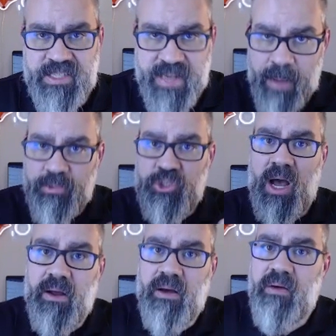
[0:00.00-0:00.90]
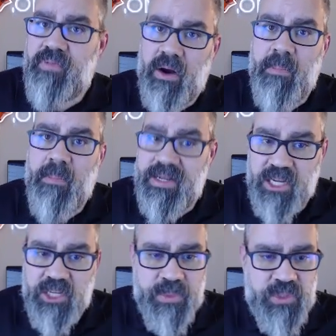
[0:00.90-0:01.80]
snapshot of their My
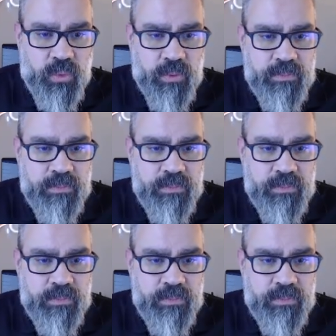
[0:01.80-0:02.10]
Salesman tool.